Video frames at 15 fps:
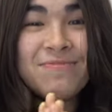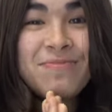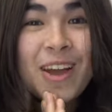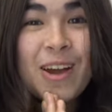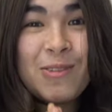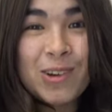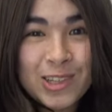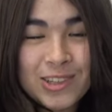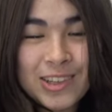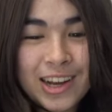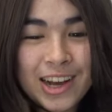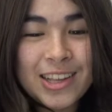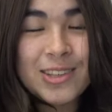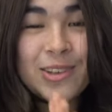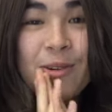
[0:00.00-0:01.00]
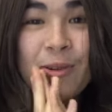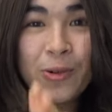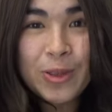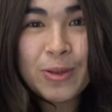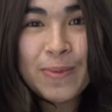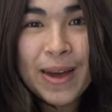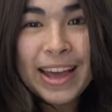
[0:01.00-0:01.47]
I wish you guys
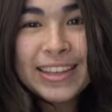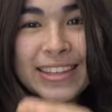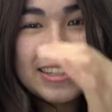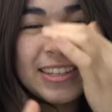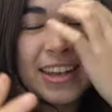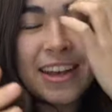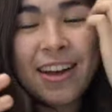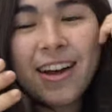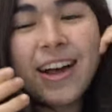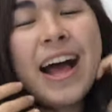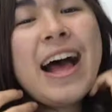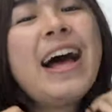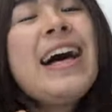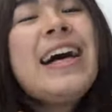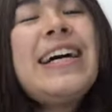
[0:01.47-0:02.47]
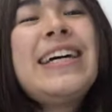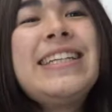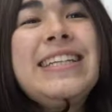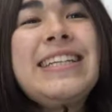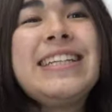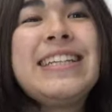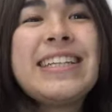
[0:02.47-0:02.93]
all the best,
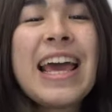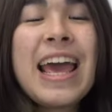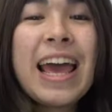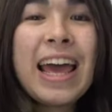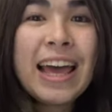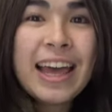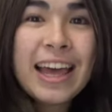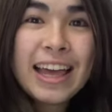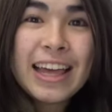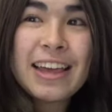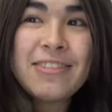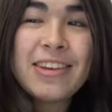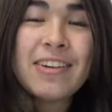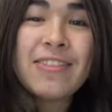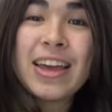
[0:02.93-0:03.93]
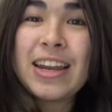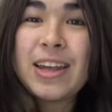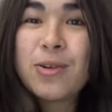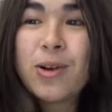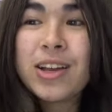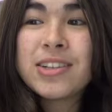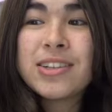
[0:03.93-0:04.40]
and if you have any
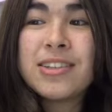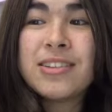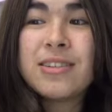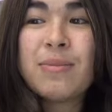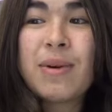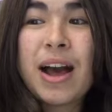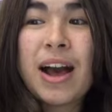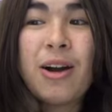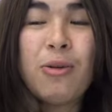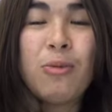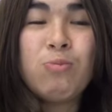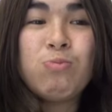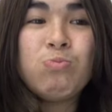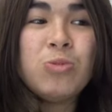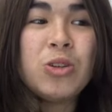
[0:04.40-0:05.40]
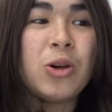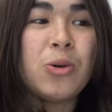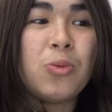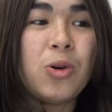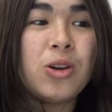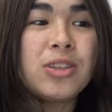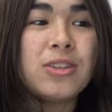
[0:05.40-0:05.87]
questions about,
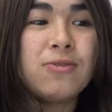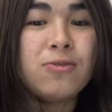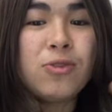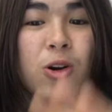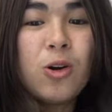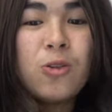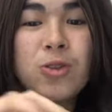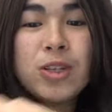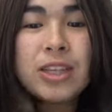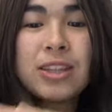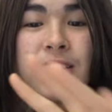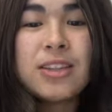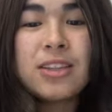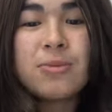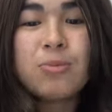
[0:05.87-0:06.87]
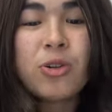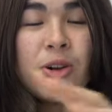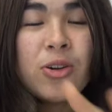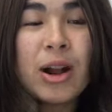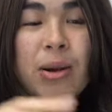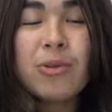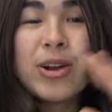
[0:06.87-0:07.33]
what's involved in the
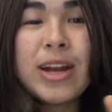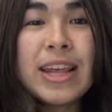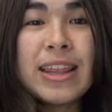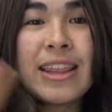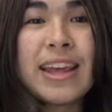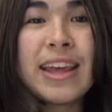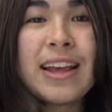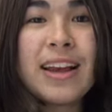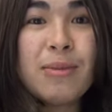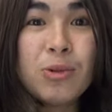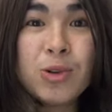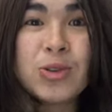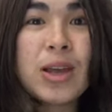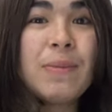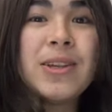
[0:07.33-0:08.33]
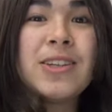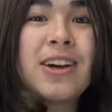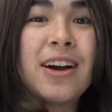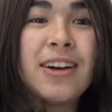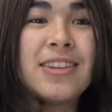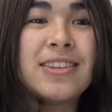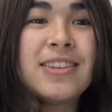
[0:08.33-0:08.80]
program or anything, I'm also happy to
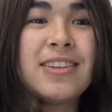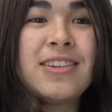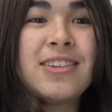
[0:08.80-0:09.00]
answer.